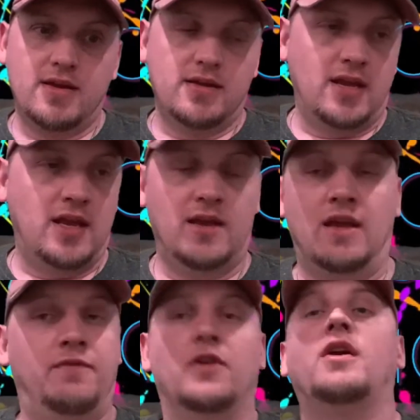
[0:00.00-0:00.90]

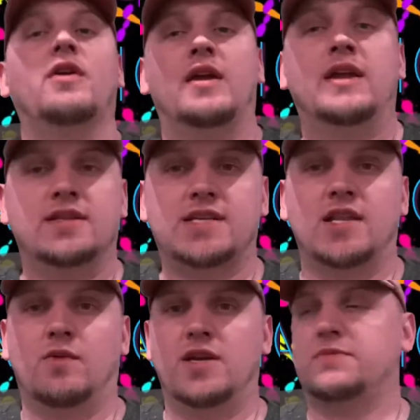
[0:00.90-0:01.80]
If you're carrying inside
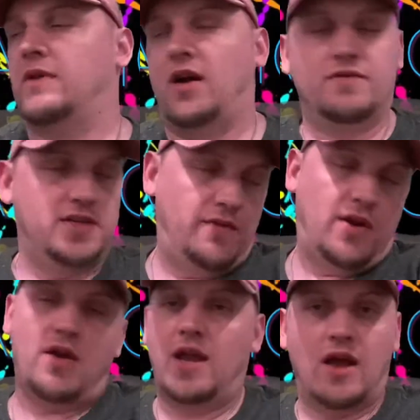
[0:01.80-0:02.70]
the waistband, obviously, if you're
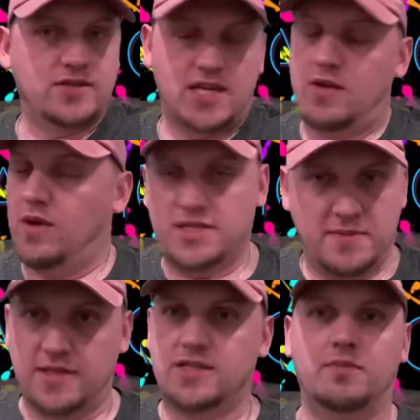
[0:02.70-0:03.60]
carrying outside the
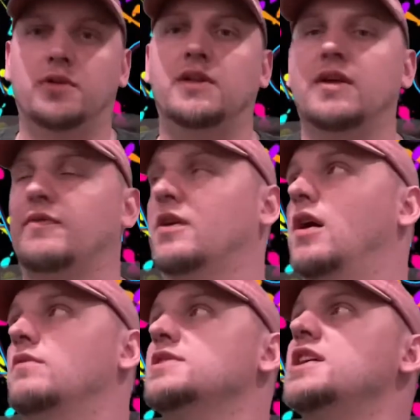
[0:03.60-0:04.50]
waistband, it's a completely different
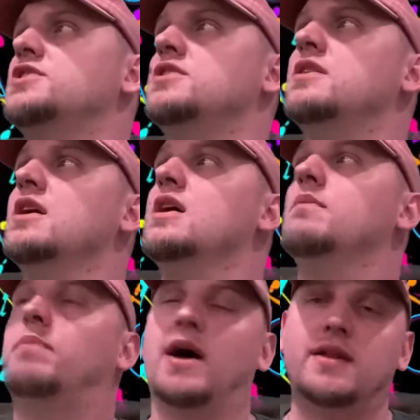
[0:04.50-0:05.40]
conversation.
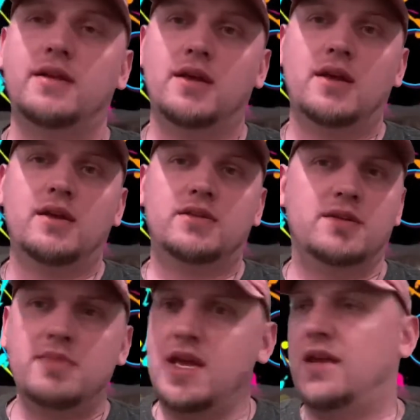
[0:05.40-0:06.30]
But to
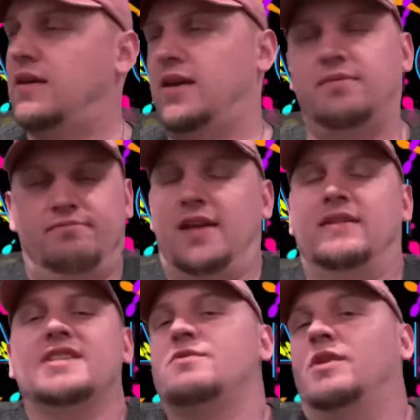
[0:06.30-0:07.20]
me, it
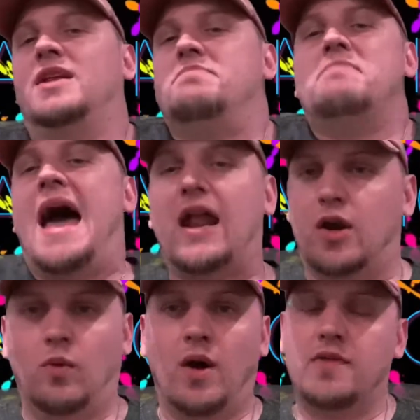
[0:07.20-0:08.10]
doesn't really
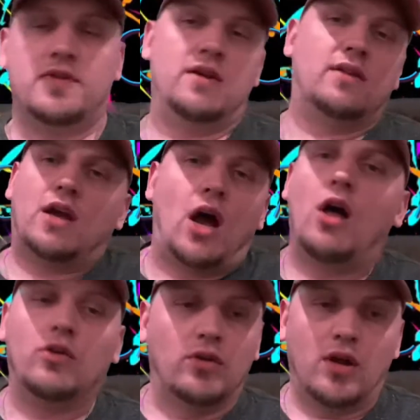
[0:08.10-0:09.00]
matter what the, the
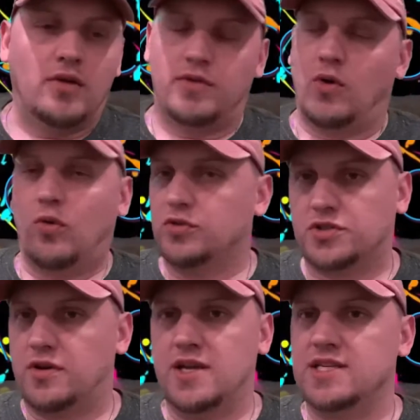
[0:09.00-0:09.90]
color of the
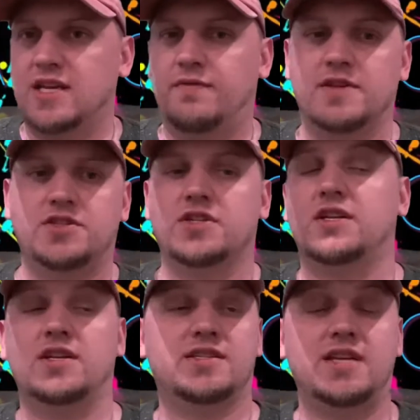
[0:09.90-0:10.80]
holster is if it's just
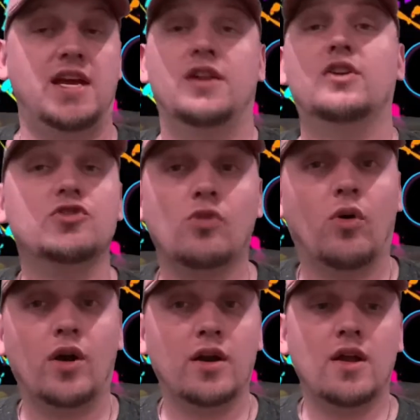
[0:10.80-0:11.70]
going to sit in a
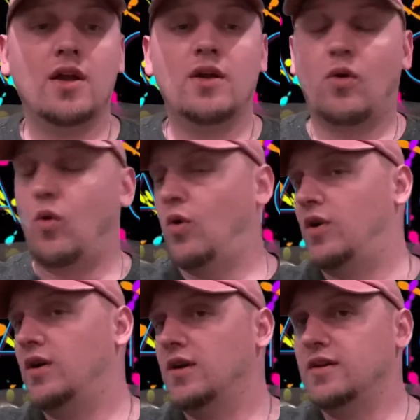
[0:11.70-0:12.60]
drawer
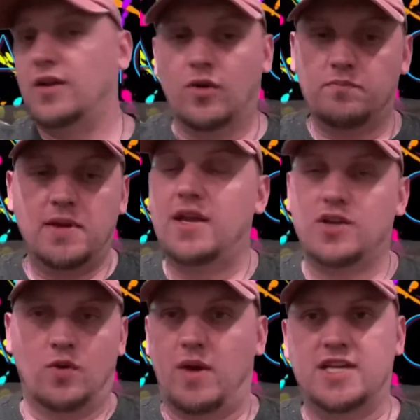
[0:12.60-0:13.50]
or, you know, be in
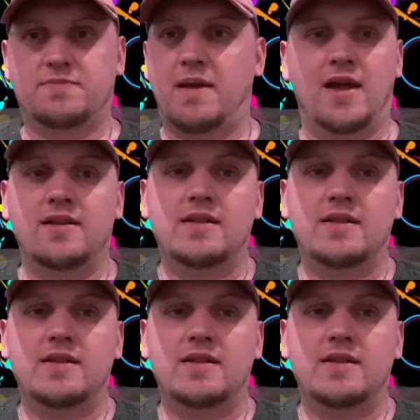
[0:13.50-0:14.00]
your waistband